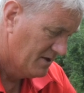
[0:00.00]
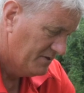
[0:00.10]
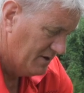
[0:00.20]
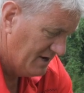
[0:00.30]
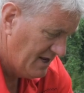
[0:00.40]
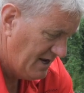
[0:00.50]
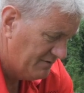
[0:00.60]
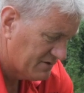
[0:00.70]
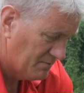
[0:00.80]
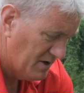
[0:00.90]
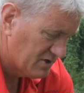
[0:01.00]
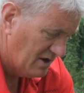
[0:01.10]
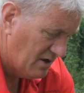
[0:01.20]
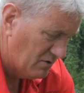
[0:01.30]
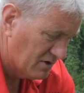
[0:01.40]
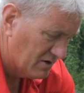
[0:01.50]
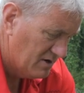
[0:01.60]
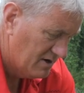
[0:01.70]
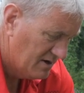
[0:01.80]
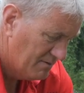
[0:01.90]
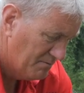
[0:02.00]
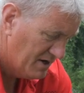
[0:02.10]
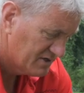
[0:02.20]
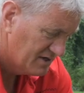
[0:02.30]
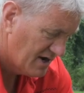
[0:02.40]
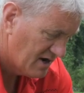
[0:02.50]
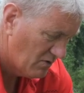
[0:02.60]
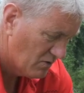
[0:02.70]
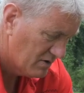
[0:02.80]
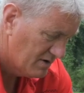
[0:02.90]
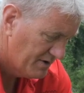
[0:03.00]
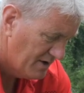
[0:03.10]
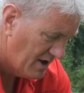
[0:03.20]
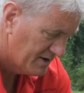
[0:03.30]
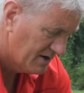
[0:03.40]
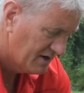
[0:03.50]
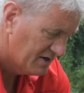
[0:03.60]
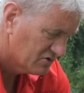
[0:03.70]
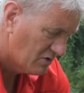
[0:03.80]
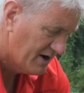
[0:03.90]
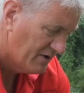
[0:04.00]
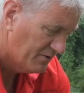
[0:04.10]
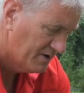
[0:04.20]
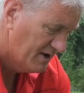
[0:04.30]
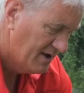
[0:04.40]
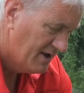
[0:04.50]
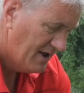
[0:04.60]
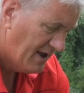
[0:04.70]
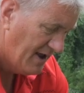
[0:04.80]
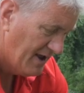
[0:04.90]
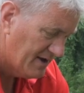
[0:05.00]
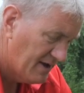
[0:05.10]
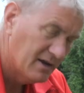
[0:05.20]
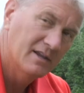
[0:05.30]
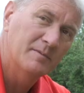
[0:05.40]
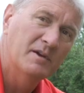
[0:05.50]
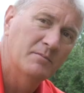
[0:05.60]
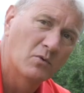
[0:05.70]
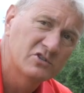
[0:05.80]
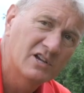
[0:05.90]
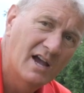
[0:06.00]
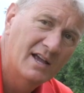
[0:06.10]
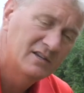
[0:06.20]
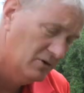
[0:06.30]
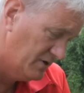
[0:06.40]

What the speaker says: the leaves are much longer, much narrower, not nearly as round, and a little bit more shine to